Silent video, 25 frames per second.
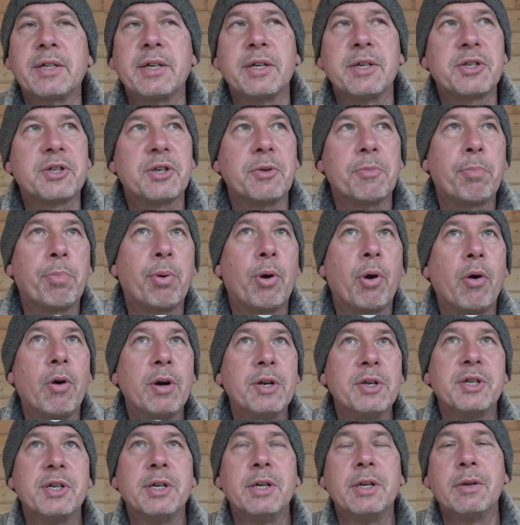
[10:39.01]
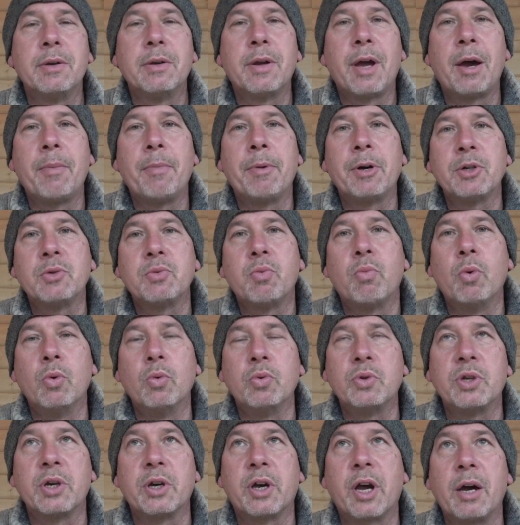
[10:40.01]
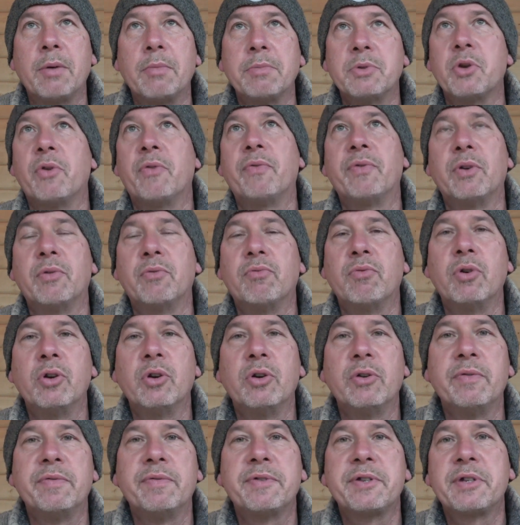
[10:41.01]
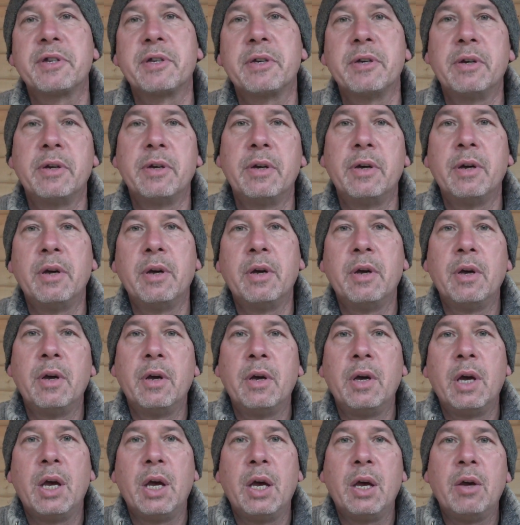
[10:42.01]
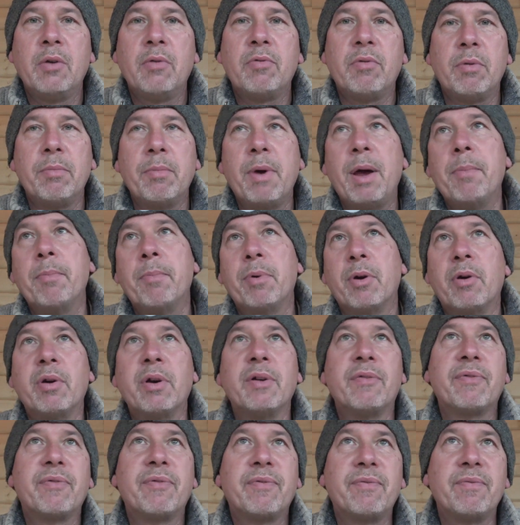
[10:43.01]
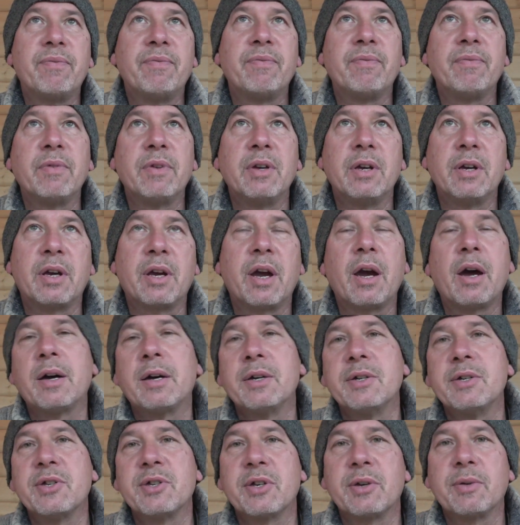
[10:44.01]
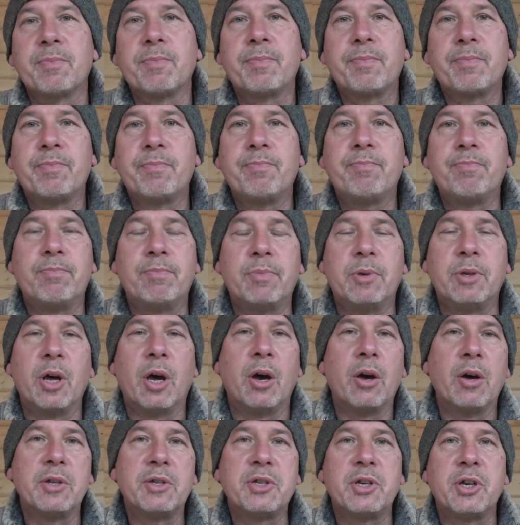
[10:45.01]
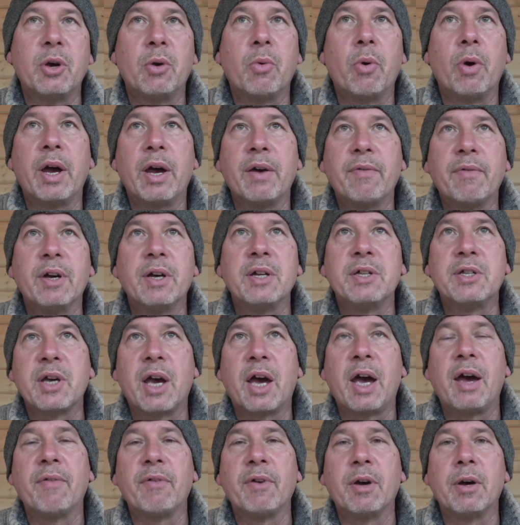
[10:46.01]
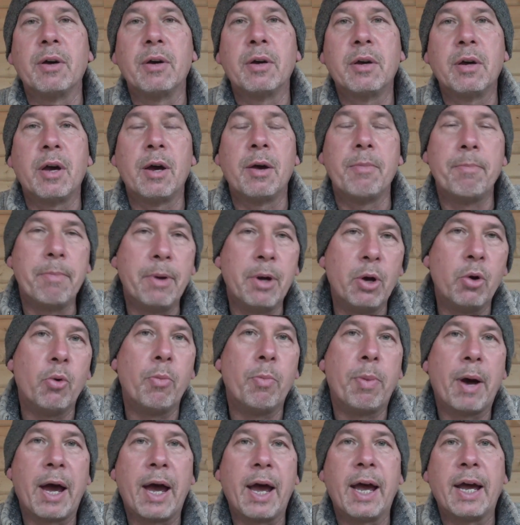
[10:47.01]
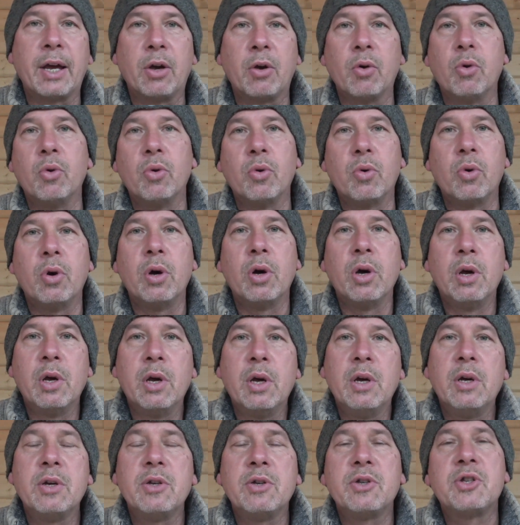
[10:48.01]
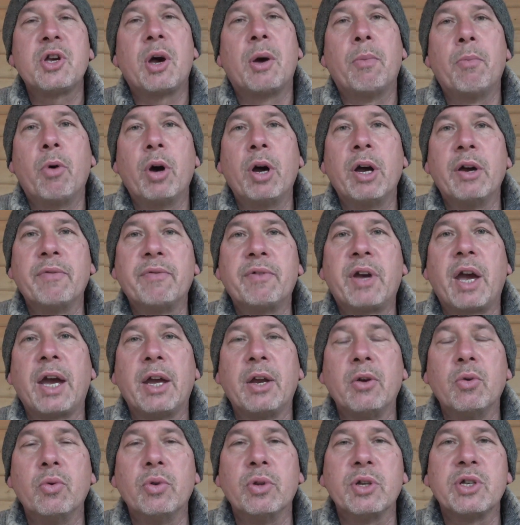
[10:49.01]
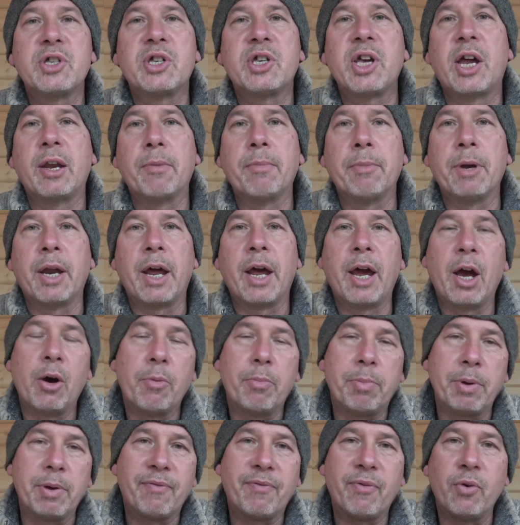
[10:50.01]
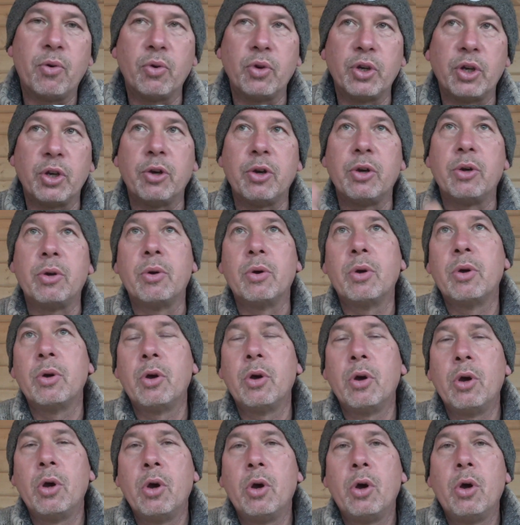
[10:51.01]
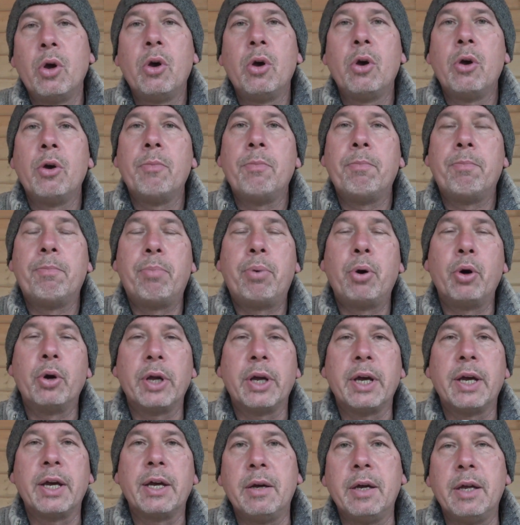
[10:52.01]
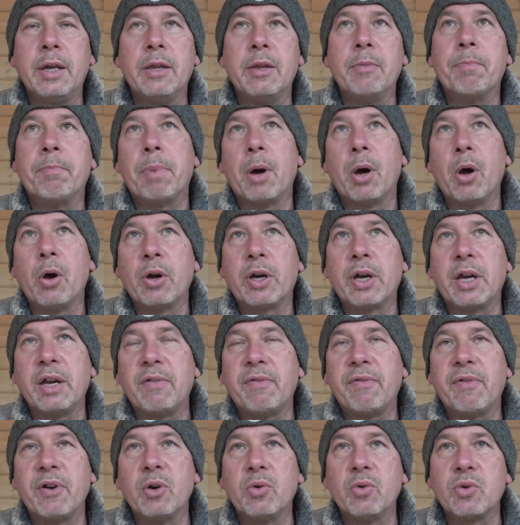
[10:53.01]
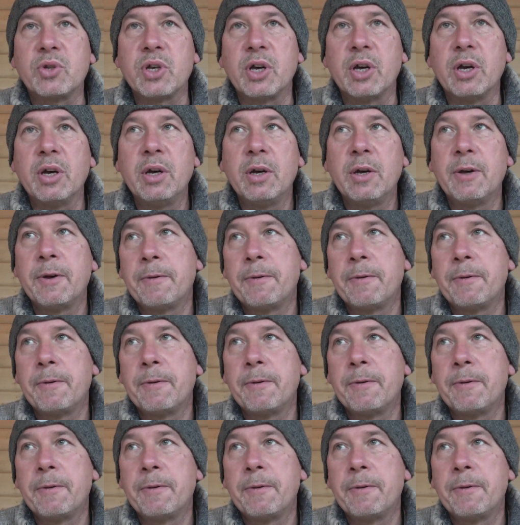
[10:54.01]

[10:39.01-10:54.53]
It's surprising how much water comes off the roofs. Remember, if your gutters are dirty or whatever, to have a mill bag or some way of getting all the sediment out before you put it in the Berkey filter.